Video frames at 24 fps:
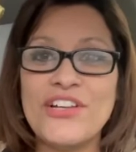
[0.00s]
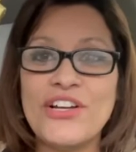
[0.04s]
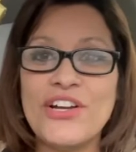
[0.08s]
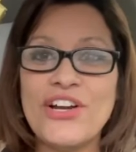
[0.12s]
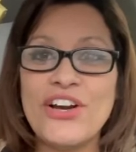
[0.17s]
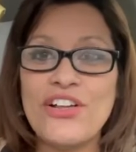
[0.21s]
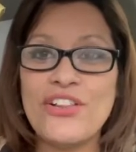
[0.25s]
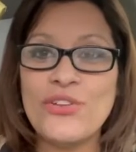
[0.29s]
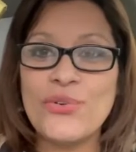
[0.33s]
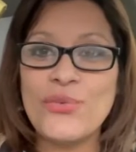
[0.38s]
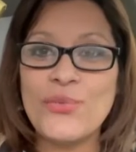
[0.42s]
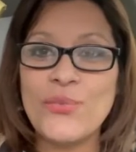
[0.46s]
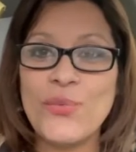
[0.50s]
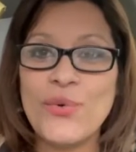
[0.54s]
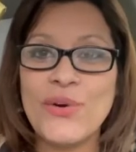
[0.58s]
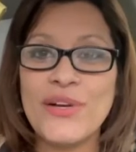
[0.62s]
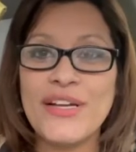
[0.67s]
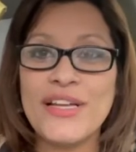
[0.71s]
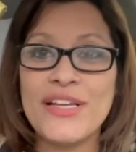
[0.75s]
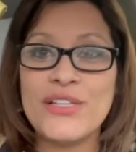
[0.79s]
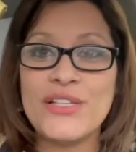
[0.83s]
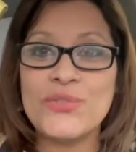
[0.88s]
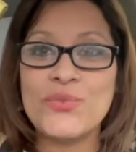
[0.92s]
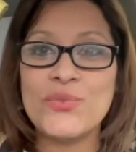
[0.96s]
colored
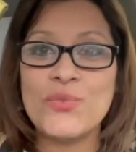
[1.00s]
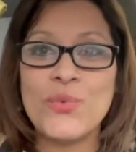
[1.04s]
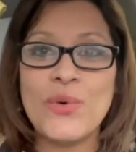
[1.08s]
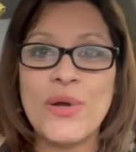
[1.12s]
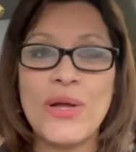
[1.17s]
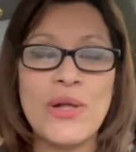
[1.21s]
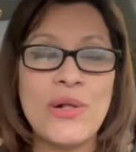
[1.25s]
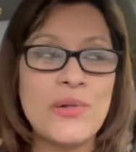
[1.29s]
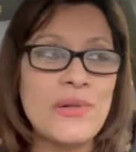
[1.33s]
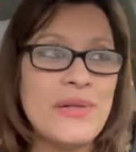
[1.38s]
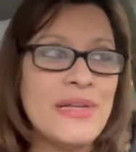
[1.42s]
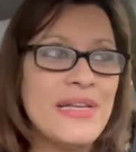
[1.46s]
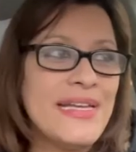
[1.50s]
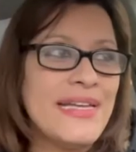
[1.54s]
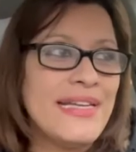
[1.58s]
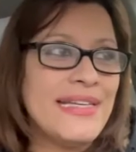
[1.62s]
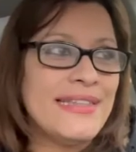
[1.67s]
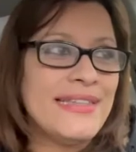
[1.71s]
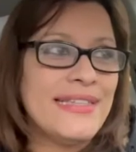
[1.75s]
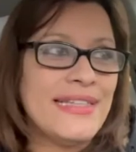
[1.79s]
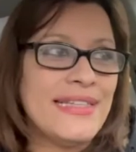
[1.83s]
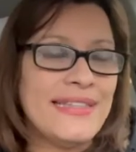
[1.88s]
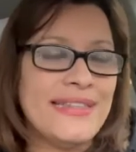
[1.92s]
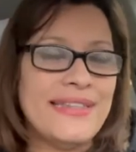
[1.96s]
one as well
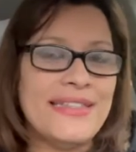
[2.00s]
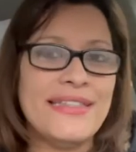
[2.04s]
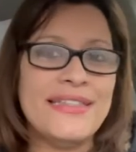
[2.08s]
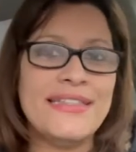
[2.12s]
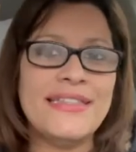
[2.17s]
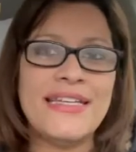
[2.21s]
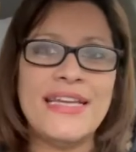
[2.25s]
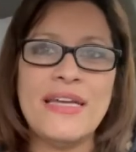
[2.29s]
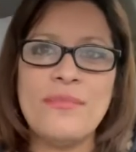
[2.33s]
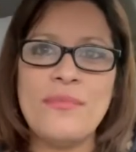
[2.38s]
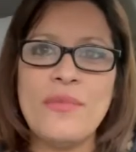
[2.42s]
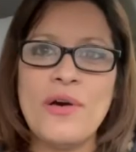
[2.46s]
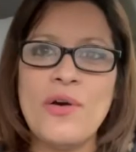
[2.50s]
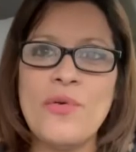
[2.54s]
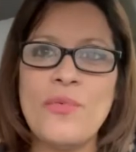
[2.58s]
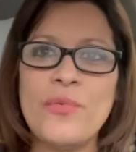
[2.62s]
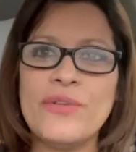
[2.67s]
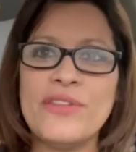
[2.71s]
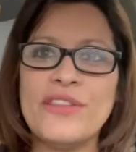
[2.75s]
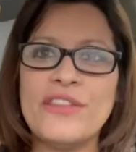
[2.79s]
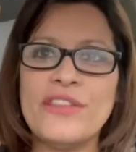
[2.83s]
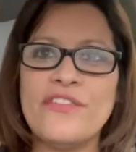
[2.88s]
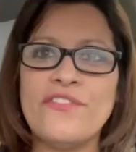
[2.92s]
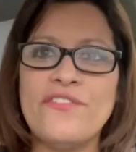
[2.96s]
they did came out
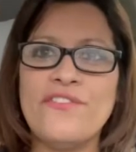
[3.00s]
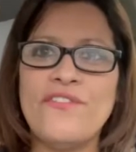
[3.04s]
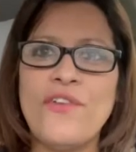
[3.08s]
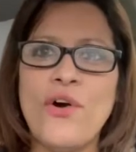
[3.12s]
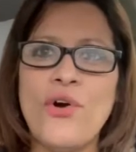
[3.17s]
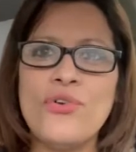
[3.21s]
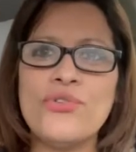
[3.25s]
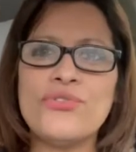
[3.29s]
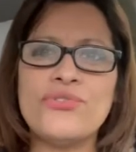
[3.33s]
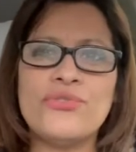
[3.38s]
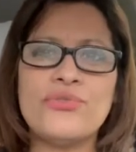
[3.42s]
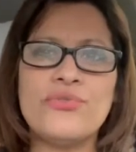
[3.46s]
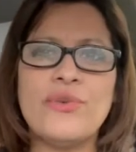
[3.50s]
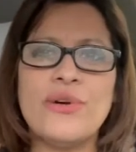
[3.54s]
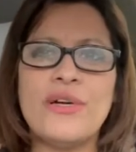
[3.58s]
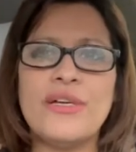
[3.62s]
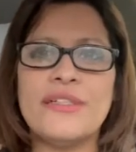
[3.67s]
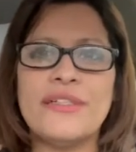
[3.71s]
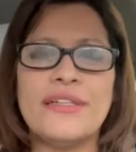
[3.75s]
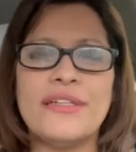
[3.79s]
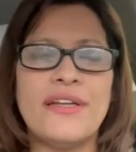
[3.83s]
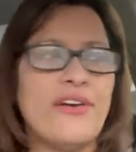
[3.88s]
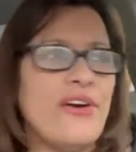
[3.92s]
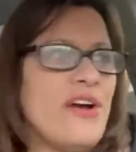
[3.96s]
with the fox
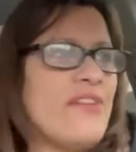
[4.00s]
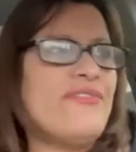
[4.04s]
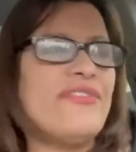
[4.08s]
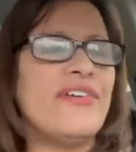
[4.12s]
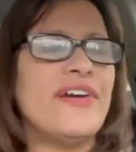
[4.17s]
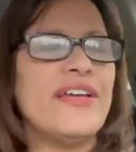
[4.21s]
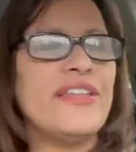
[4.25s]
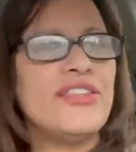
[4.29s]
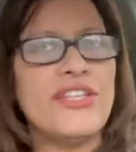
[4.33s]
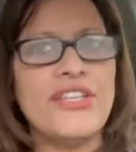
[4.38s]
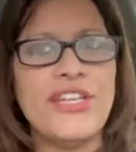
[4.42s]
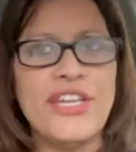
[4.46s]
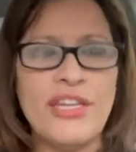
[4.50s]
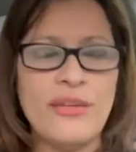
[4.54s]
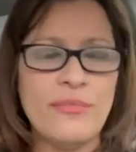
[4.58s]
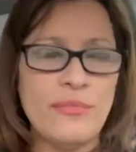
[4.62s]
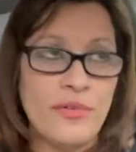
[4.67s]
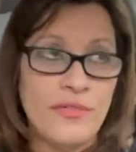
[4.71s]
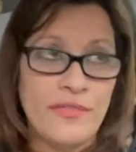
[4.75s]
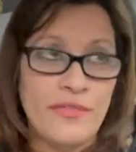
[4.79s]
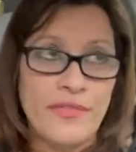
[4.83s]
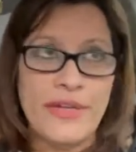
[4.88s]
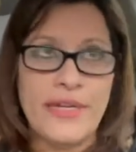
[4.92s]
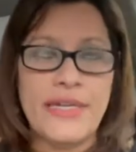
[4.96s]
one oh, i forget the
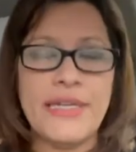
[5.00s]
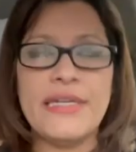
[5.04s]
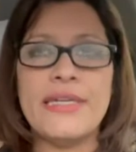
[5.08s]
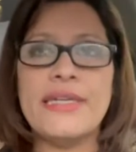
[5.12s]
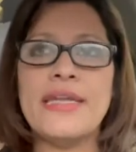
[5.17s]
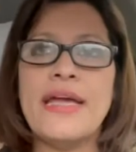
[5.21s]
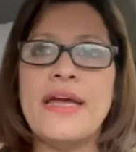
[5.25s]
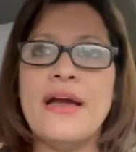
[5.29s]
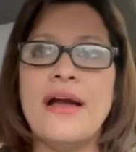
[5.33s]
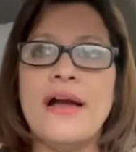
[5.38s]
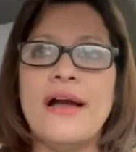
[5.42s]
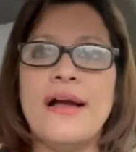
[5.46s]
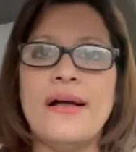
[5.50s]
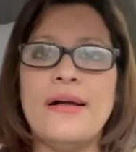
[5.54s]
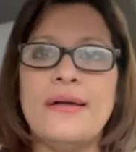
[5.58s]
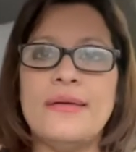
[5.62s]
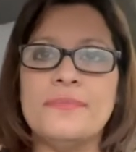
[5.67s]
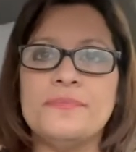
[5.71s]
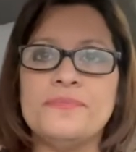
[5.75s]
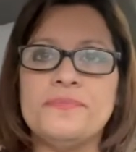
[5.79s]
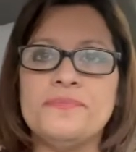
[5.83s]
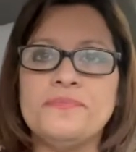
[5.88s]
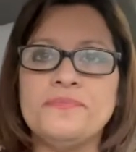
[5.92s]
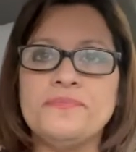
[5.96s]
name of it
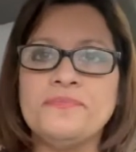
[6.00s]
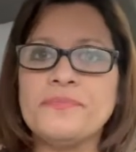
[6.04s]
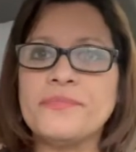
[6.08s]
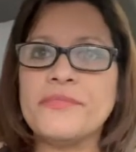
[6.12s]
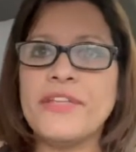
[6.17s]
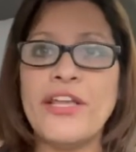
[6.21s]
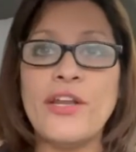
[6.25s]
um,